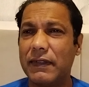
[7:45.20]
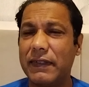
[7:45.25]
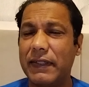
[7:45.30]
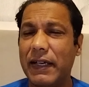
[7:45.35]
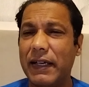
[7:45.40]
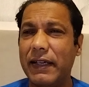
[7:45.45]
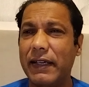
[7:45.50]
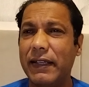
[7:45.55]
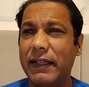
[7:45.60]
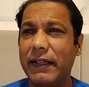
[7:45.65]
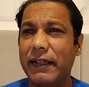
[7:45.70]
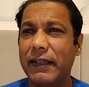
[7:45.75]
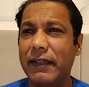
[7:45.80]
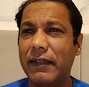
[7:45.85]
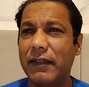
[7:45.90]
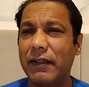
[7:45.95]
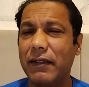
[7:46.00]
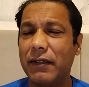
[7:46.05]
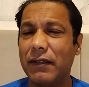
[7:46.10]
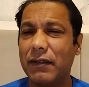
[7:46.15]

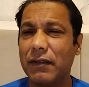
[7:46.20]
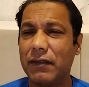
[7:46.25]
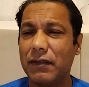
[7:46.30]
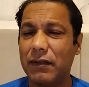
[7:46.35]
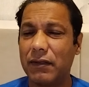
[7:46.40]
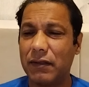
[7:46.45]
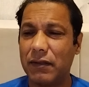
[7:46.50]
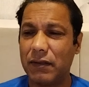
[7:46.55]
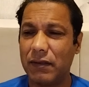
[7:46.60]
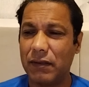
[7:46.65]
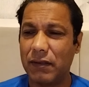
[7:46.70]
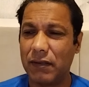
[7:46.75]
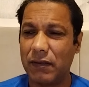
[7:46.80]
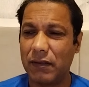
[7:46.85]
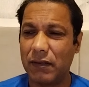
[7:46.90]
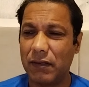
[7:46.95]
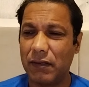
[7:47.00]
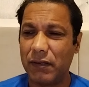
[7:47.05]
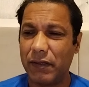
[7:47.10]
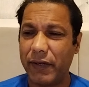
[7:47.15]
sending
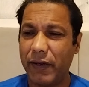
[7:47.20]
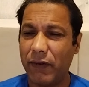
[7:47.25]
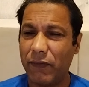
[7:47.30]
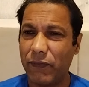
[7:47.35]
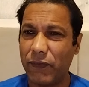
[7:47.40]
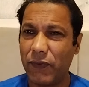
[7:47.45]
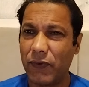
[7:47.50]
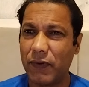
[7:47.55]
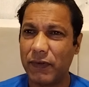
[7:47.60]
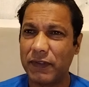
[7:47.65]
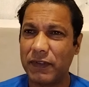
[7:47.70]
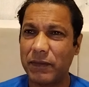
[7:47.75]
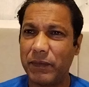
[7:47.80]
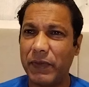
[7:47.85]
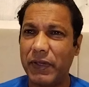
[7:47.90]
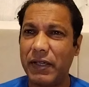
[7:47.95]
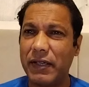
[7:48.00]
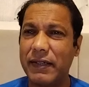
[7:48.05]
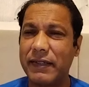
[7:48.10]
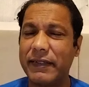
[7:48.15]

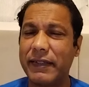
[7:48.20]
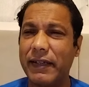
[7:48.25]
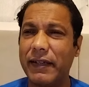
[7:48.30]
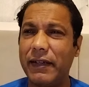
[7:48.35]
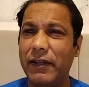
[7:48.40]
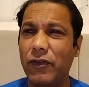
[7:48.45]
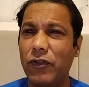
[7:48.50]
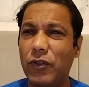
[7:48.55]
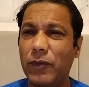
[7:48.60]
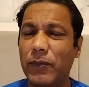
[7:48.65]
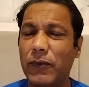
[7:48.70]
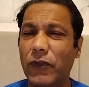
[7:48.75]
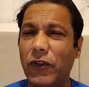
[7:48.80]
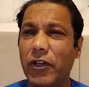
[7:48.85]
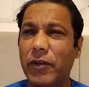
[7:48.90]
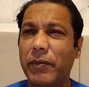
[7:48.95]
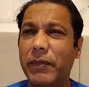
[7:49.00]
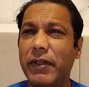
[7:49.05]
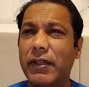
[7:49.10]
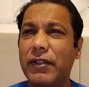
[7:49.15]
reinforcements and new
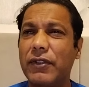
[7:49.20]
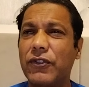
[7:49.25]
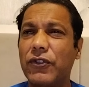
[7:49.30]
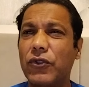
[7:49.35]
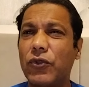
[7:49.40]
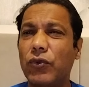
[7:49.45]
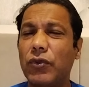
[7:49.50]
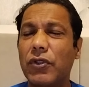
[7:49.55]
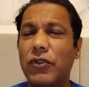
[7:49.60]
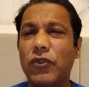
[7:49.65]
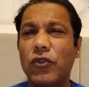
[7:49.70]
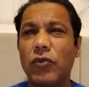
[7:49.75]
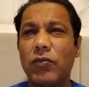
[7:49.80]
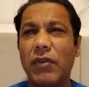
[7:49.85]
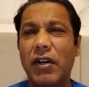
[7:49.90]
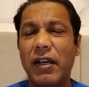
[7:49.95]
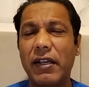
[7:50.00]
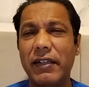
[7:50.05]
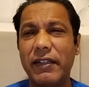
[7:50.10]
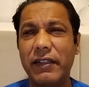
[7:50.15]
deployments to the
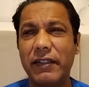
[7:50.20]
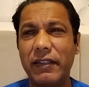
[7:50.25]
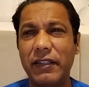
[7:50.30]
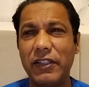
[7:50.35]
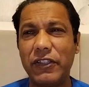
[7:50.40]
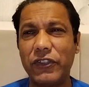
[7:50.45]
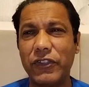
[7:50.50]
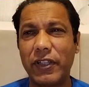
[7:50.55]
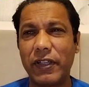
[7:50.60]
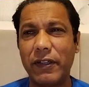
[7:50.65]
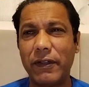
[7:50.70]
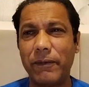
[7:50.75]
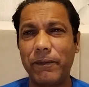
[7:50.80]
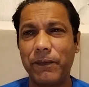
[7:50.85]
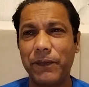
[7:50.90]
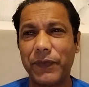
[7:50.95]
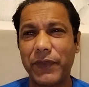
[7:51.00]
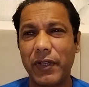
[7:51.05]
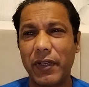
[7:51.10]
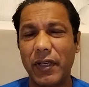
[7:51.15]
Somali
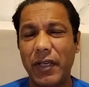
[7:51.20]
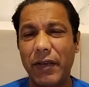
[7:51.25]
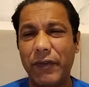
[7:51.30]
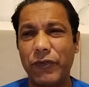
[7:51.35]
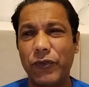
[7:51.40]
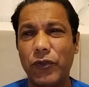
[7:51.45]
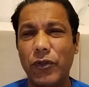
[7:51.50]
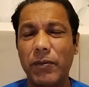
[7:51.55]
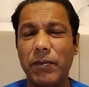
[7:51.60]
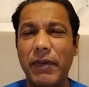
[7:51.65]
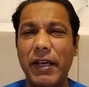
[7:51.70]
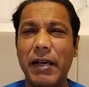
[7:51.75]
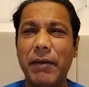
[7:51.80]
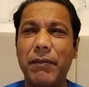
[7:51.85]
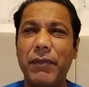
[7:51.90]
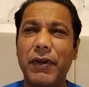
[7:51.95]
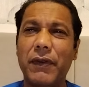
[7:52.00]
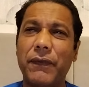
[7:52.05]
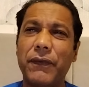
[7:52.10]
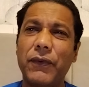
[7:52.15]
region. If you
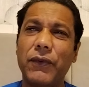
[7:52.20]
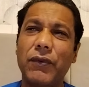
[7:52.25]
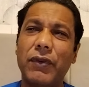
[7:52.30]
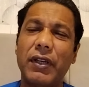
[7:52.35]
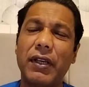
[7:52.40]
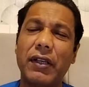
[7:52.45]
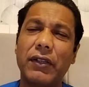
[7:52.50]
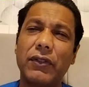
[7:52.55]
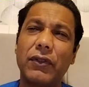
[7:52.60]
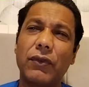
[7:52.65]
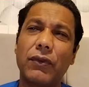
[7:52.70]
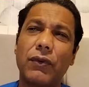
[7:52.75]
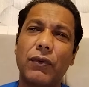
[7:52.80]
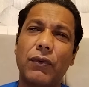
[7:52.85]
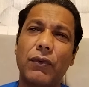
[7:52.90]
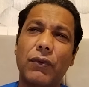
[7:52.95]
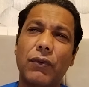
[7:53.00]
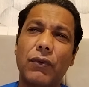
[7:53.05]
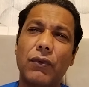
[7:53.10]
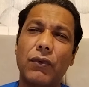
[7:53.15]
remember, a few days
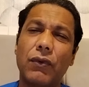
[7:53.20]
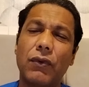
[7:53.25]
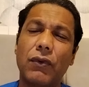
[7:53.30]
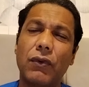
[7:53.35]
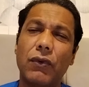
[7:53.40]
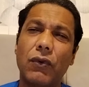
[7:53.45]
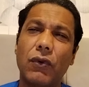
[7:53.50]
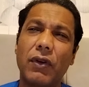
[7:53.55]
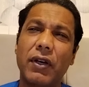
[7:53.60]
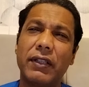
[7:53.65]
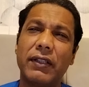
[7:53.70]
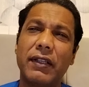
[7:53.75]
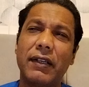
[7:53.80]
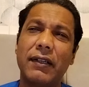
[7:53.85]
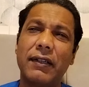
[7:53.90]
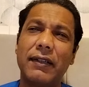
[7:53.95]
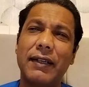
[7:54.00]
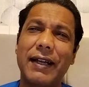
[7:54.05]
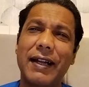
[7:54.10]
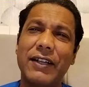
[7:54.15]
ago,
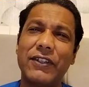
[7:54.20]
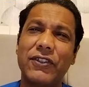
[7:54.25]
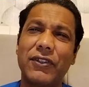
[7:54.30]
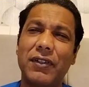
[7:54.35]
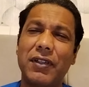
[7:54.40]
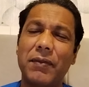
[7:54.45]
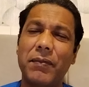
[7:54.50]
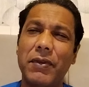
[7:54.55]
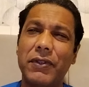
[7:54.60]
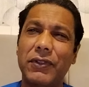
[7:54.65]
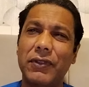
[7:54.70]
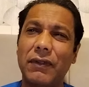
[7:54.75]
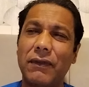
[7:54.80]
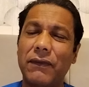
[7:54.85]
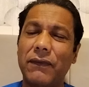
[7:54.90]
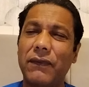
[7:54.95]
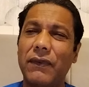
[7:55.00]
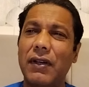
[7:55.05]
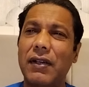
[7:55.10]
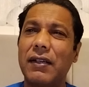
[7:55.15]
Ogaden National
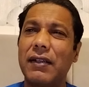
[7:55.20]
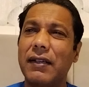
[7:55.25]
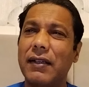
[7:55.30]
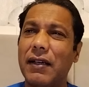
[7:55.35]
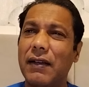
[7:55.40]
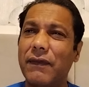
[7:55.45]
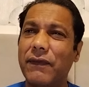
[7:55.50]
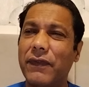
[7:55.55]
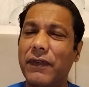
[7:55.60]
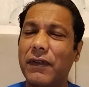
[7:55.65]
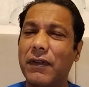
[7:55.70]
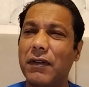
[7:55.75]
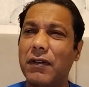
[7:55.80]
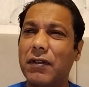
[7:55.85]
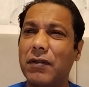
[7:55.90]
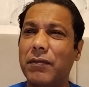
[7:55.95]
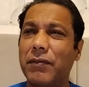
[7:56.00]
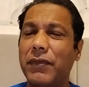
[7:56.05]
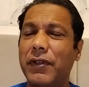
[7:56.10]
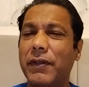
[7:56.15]
Liberation Front
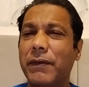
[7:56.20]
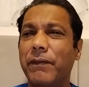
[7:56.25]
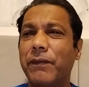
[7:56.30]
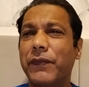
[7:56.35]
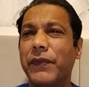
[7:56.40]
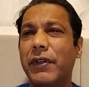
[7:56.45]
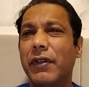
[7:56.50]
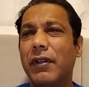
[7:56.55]
confirmed